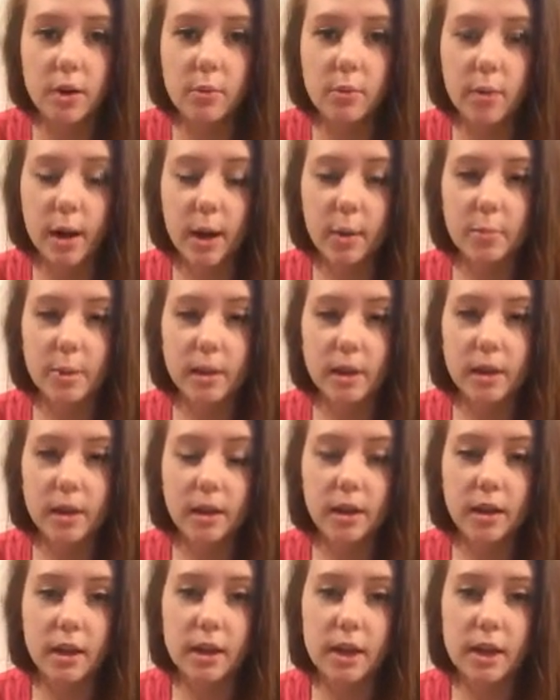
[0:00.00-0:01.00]

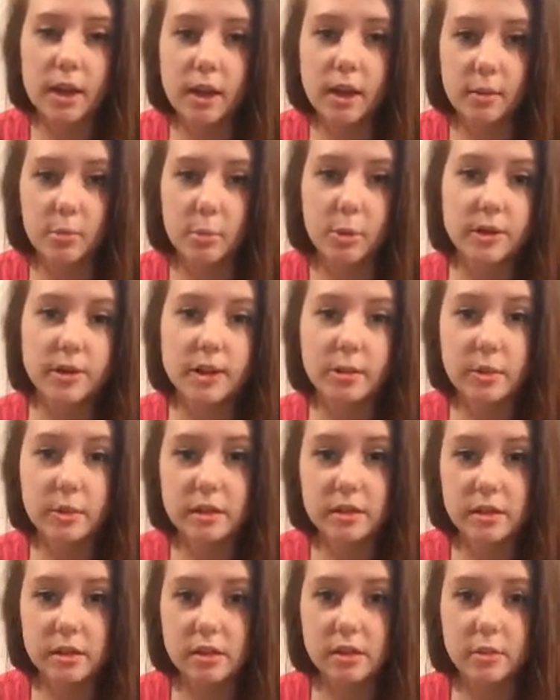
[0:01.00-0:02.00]
wrapping a birthday
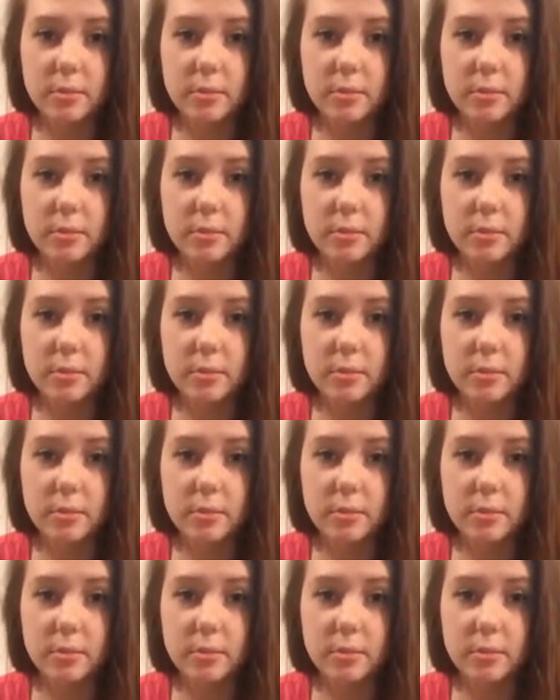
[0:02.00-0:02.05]
present,